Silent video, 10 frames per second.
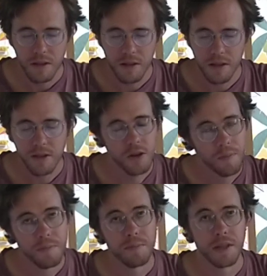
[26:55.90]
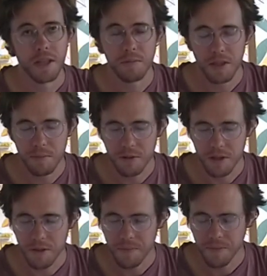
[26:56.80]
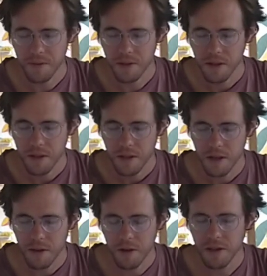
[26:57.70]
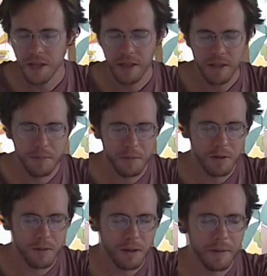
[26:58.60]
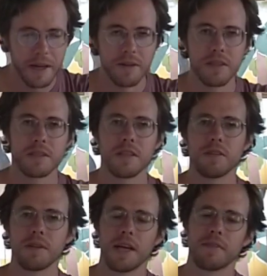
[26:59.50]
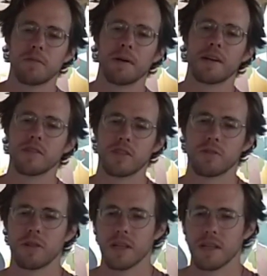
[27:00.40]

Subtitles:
Nope, but they can be imported. Oh yeah, a little bit more about batteries, and you want to have your batteries stored